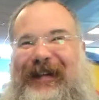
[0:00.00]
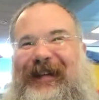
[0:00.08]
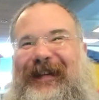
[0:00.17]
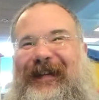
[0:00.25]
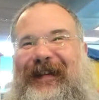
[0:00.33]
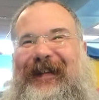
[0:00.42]
told
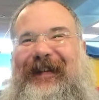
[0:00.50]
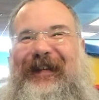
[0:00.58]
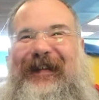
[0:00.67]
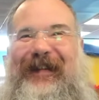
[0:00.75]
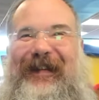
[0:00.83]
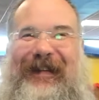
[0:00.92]

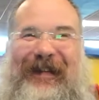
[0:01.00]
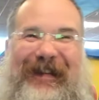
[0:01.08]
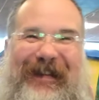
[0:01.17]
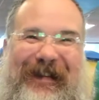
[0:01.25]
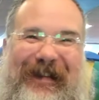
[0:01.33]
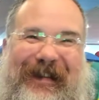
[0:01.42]
this
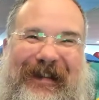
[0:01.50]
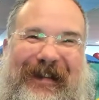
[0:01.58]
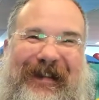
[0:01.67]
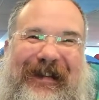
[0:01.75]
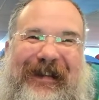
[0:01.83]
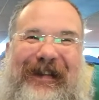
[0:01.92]
is what's going
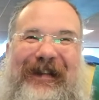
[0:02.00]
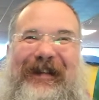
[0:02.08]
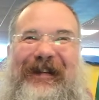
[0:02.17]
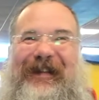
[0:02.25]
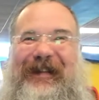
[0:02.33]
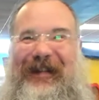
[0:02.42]
to happen. You're
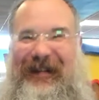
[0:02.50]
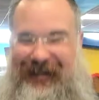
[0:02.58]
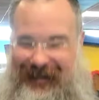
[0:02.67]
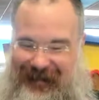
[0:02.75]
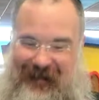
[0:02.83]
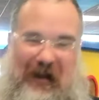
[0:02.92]
going to go through
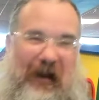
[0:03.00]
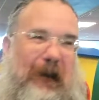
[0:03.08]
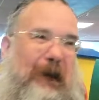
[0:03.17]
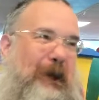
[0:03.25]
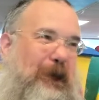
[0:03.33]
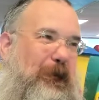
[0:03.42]
certain right.
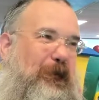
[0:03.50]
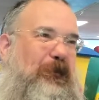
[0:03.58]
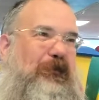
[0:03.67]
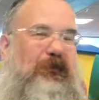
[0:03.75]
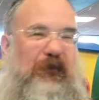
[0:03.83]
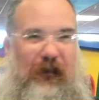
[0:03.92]
travails,
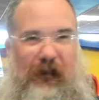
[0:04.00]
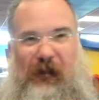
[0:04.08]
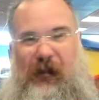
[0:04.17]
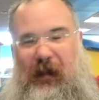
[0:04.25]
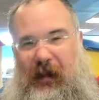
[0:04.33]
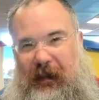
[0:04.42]
and
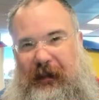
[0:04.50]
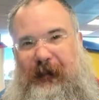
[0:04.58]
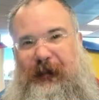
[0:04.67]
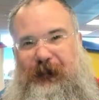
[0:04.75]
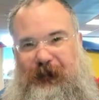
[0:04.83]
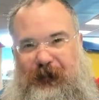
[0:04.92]
then you should be
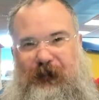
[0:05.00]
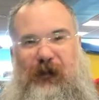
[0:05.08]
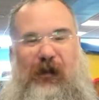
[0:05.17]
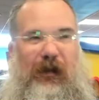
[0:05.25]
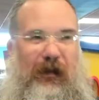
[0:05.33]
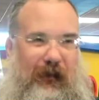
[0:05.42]
happy bad.
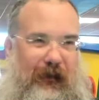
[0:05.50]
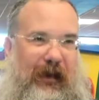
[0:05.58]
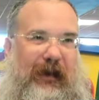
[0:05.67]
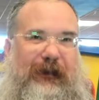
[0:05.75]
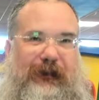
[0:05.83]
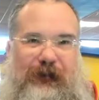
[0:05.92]
So then, really,
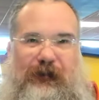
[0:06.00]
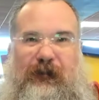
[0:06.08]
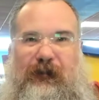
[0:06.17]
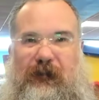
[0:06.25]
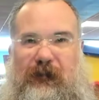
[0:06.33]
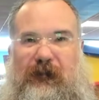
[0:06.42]
right. what ends up
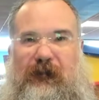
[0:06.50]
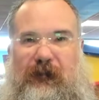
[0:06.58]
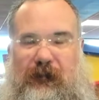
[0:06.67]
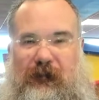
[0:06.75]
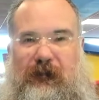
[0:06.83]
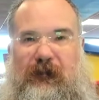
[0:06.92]
happening
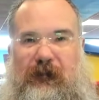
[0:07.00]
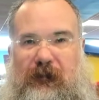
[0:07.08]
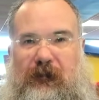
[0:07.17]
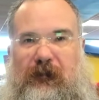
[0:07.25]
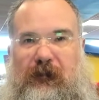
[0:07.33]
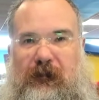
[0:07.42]
is then
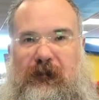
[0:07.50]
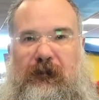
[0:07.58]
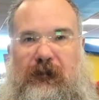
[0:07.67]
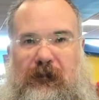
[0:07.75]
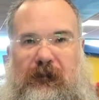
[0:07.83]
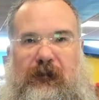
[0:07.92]
then
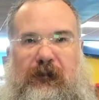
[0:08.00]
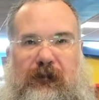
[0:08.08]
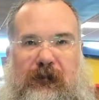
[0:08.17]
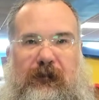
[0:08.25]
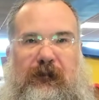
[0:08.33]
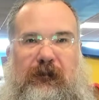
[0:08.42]
I'm
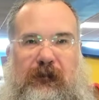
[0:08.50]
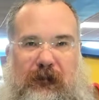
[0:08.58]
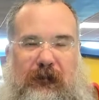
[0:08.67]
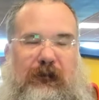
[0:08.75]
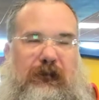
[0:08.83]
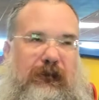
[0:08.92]
sure
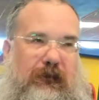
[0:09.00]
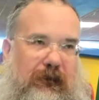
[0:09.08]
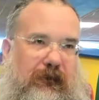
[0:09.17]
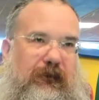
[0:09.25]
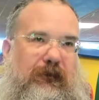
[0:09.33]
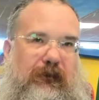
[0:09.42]
everybody's trying,
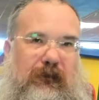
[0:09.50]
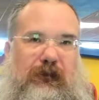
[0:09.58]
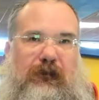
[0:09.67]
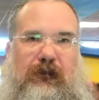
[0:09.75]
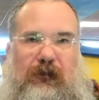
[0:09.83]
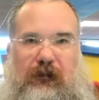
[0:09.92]
but then there's
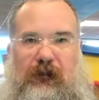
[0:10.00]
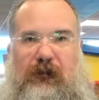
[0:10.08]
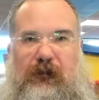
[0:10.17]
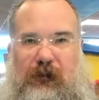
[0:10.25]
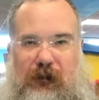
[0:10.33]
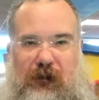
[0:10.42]
just not
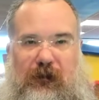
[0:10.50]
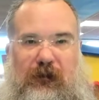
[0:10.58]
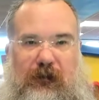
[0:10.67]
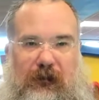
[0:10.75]
only that it's